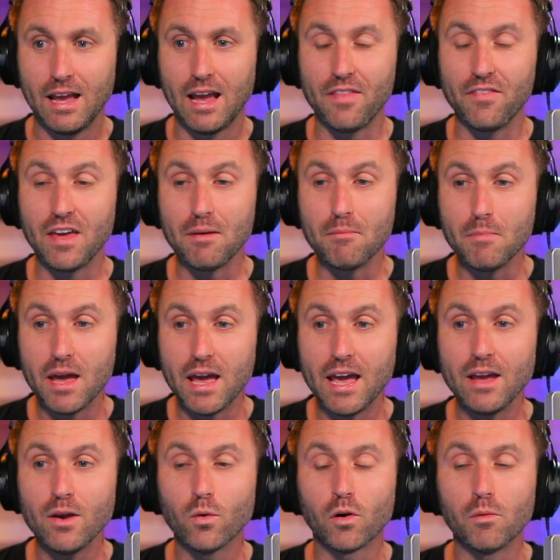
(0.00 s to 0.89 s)
and they
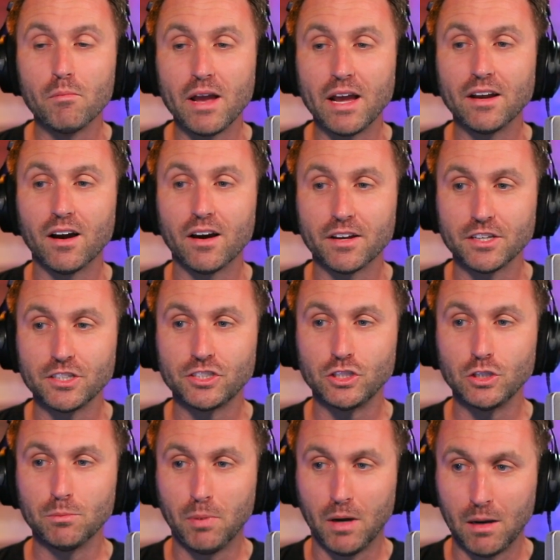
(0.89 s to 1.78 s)
may or may not
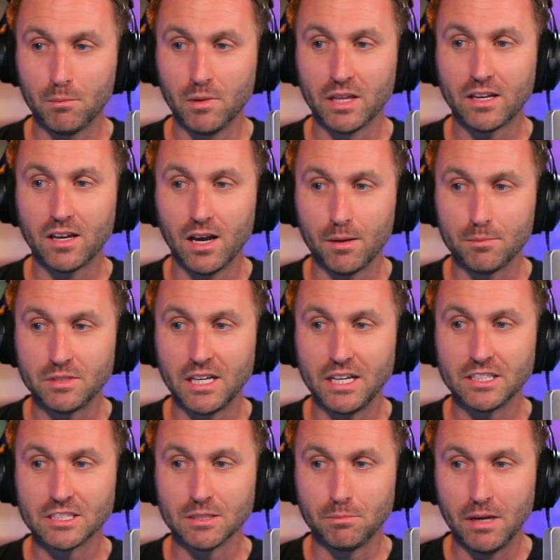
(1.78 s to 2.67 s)
issue public
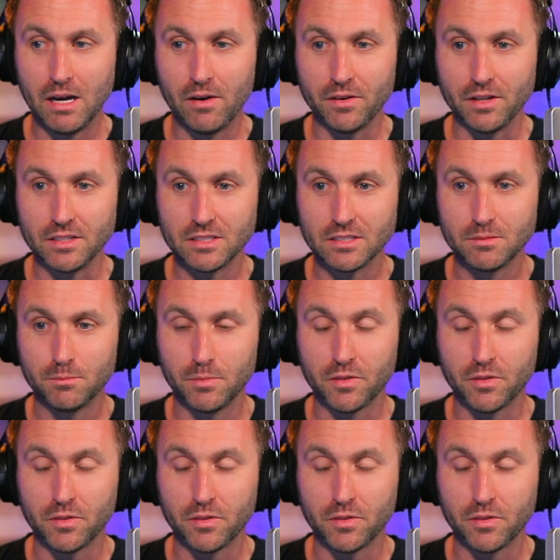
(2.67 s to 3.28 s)
updates about it.